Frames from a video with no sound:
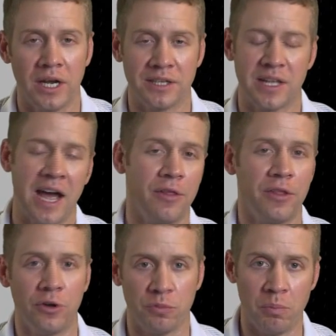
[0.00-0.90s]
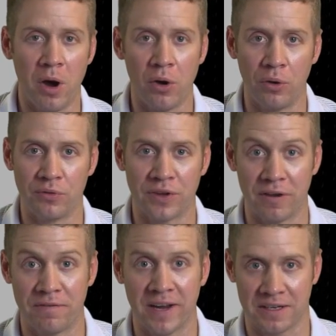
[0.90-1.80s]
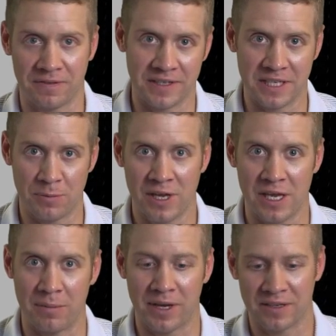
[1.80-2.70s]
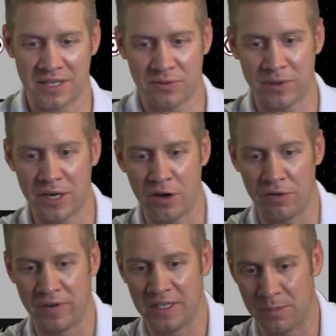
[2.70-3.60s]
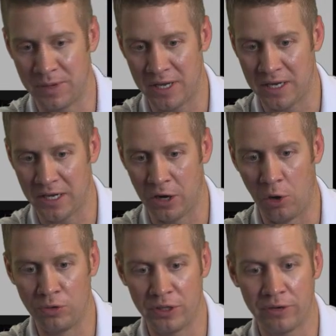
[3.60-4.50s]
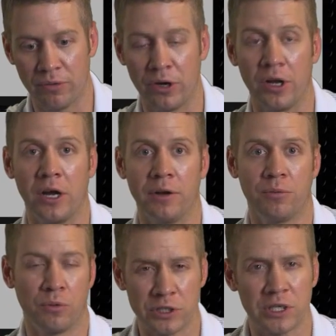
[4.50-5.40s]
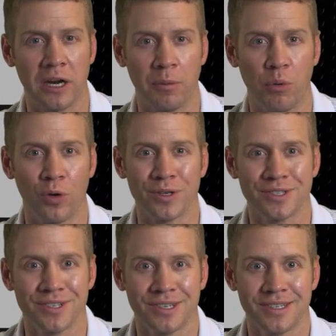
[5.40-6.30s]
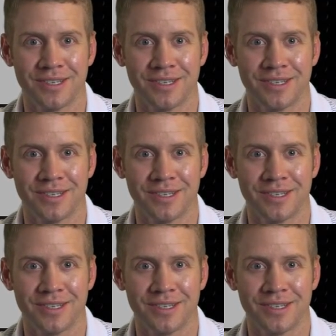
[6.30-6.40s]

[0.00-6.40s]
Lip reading: and how those modes affect VTP, because as we know, VTP can only run on which kind of ports?